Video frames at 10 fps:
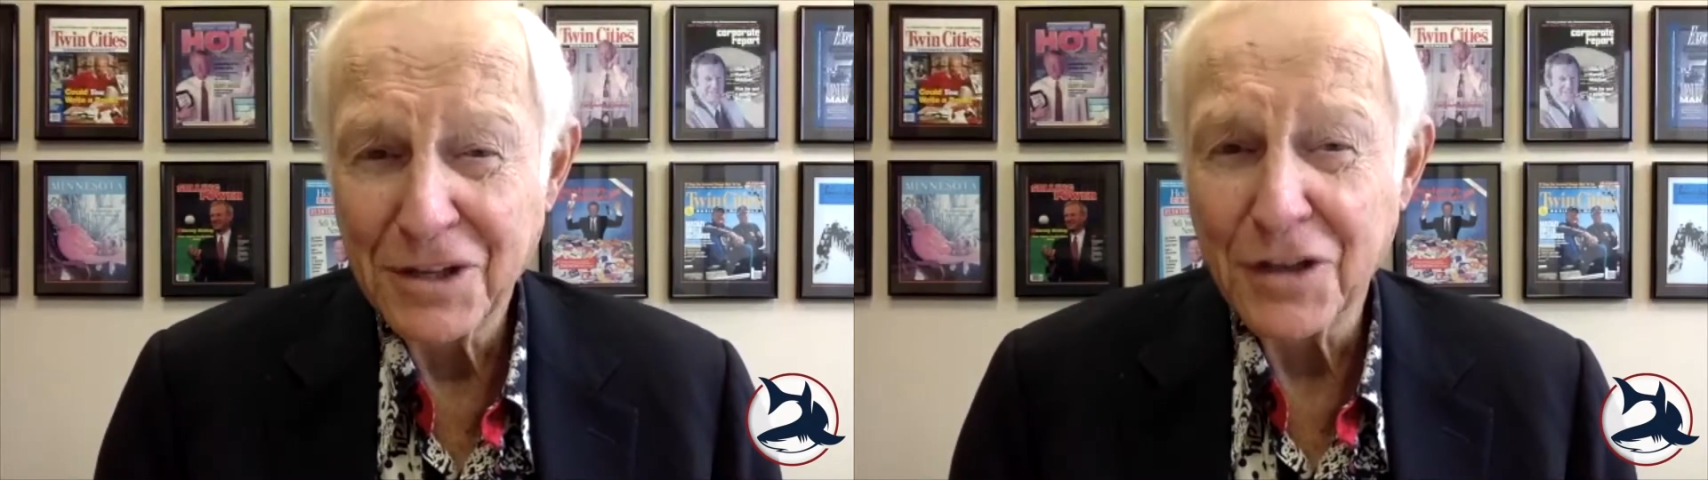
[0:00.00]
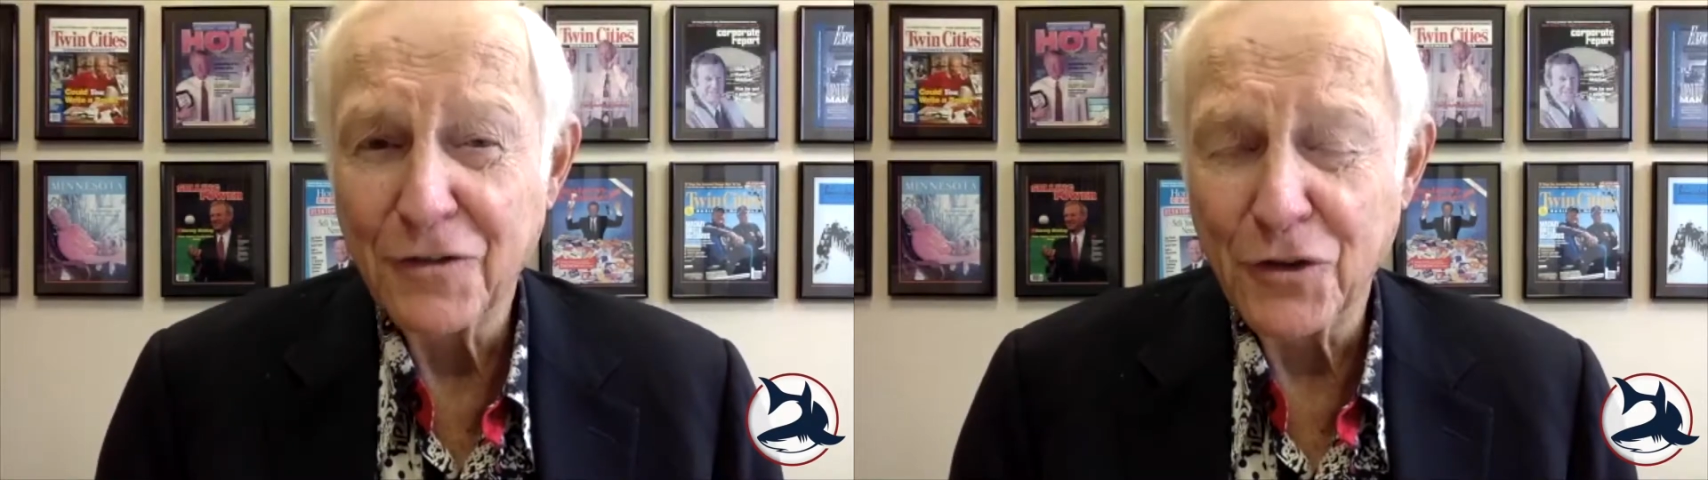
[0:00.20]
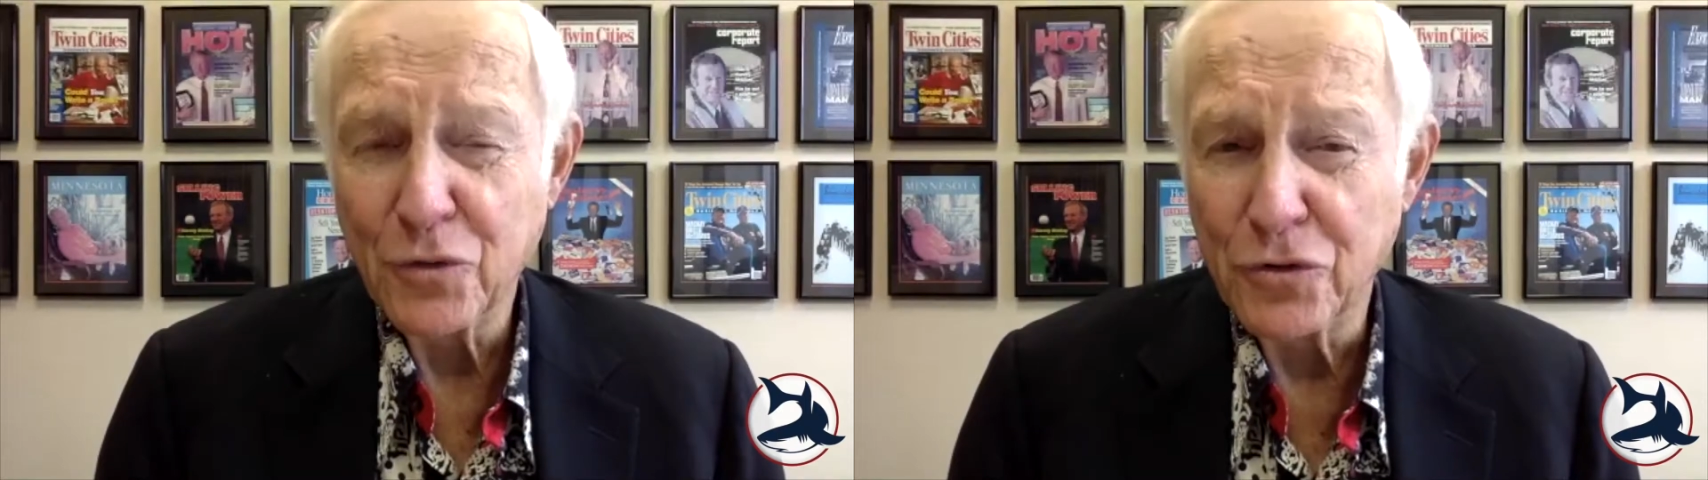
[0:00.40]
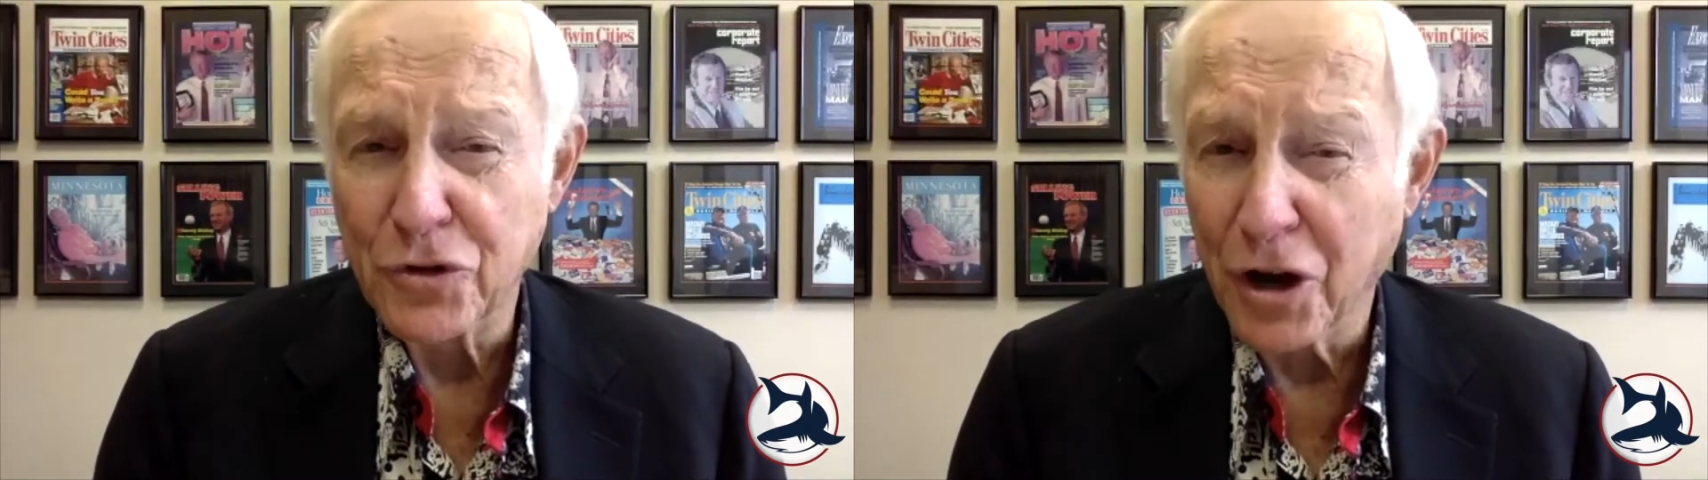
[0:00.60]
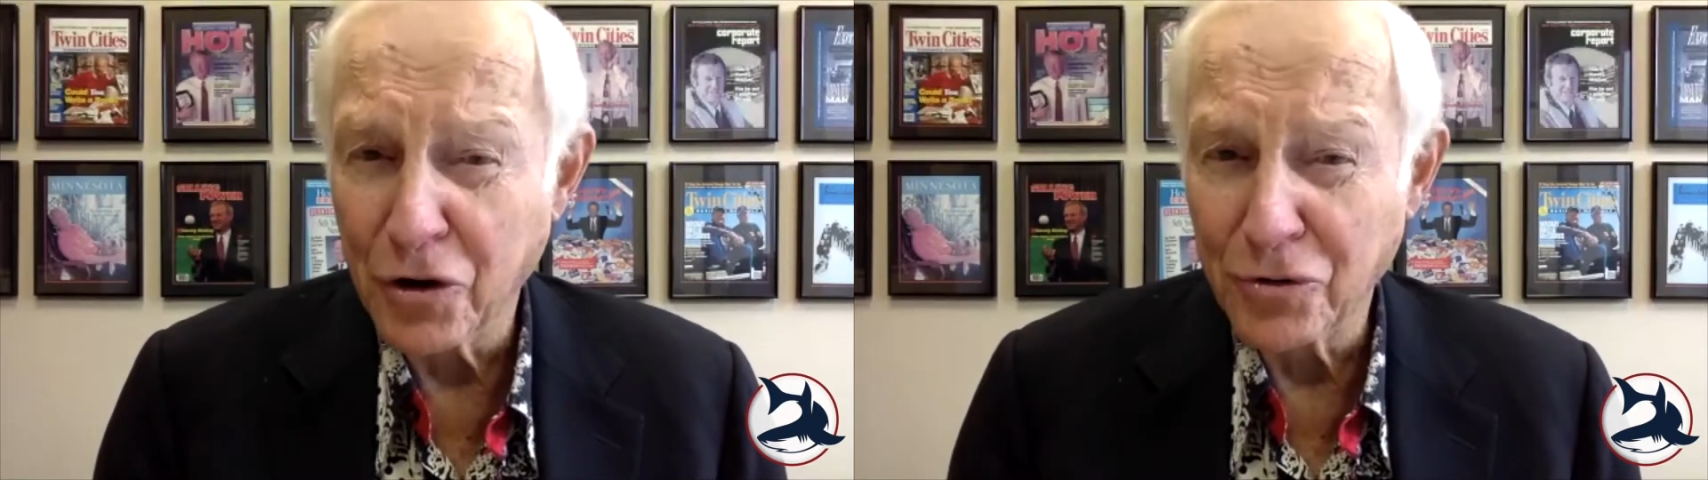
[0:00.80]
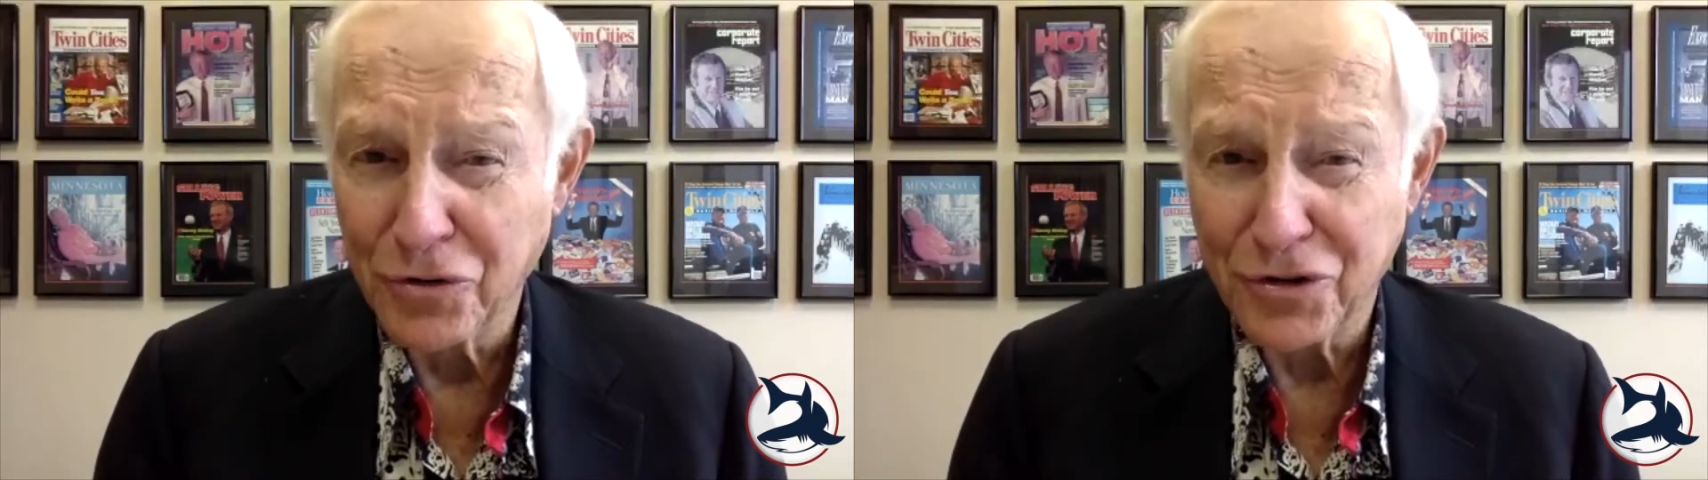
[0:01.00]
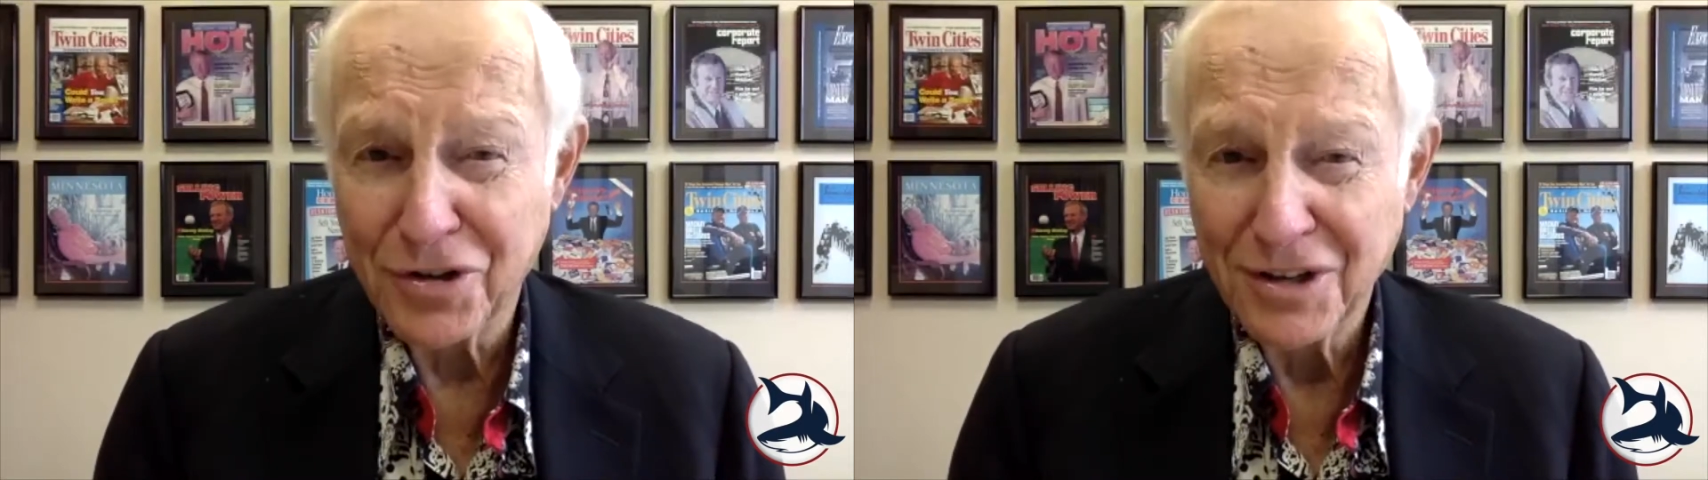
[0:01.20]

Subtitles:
If you don't